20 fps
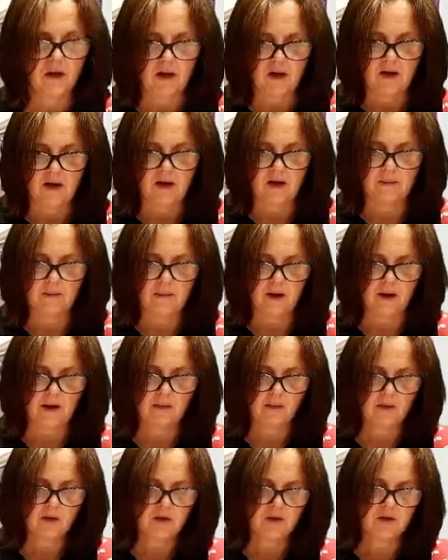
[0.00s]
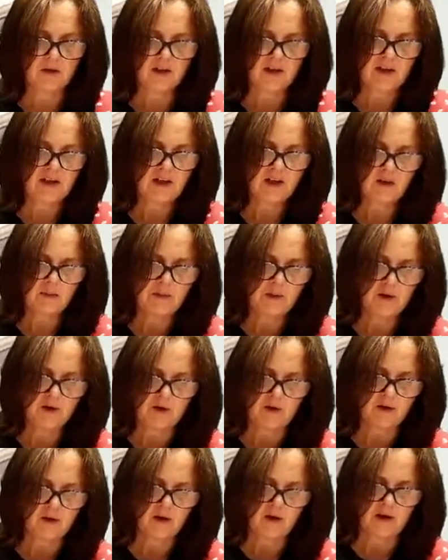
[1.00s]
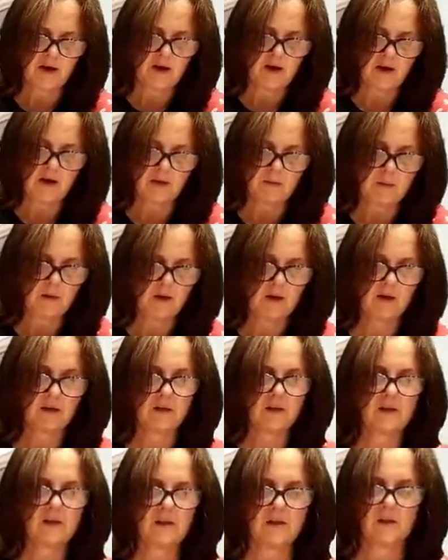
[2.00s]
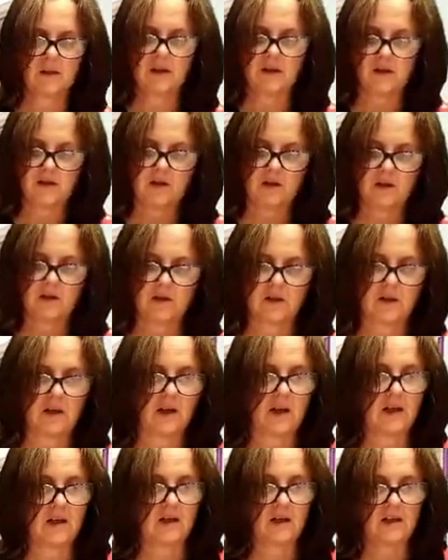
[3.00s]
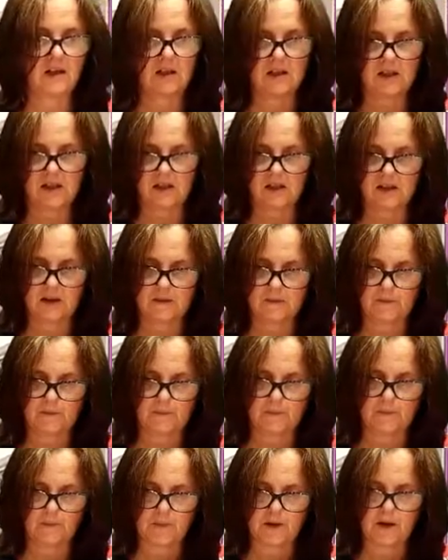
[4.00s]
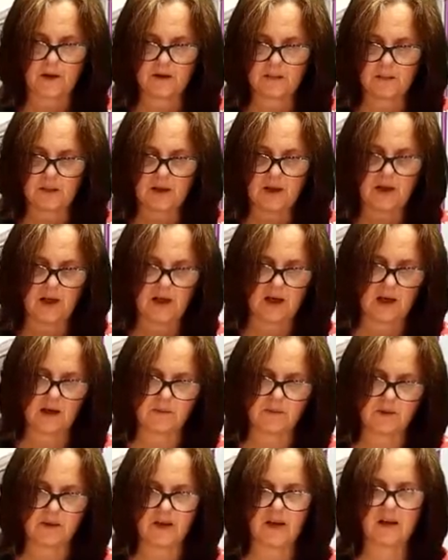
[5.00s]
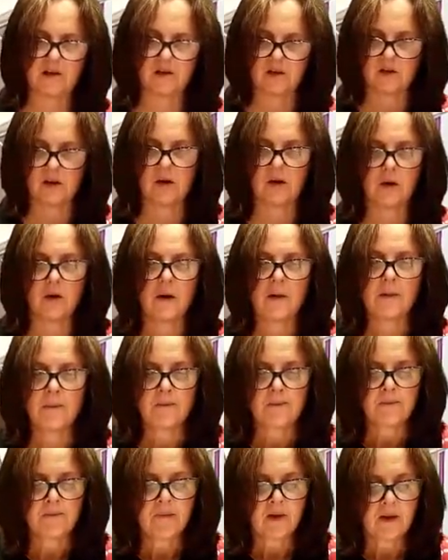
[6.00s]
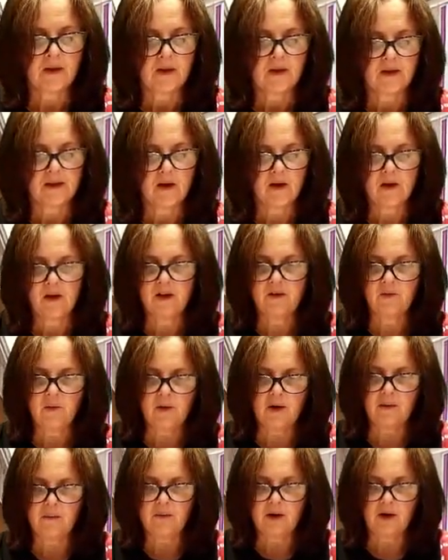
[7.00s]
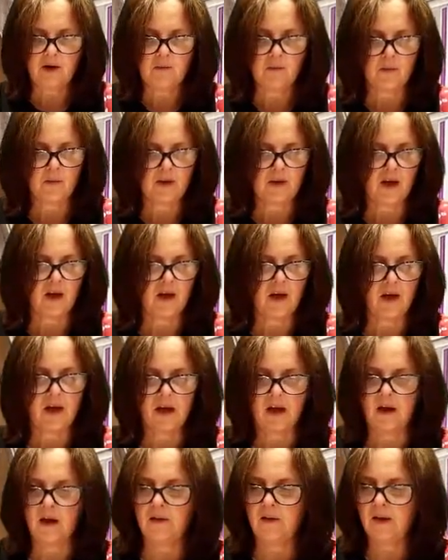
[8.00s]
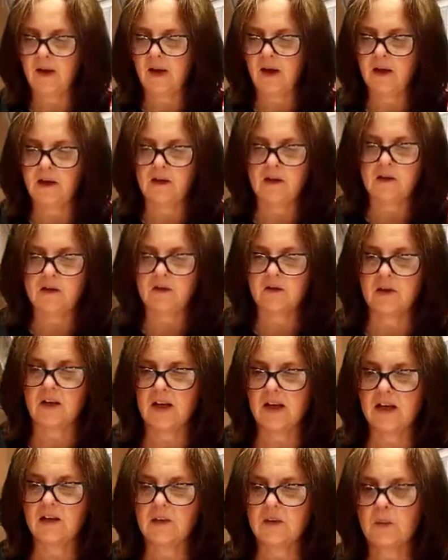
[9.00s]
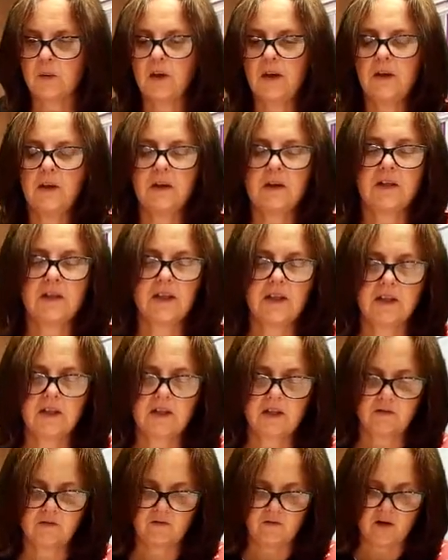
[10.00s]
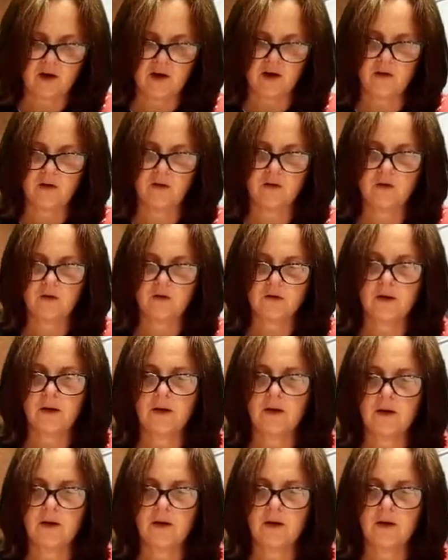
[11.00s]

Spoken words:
I am going to do a little bit here because that does get this bit here comes out. So that's kind of where I'm going with it. And then, so that's with the tattered rose.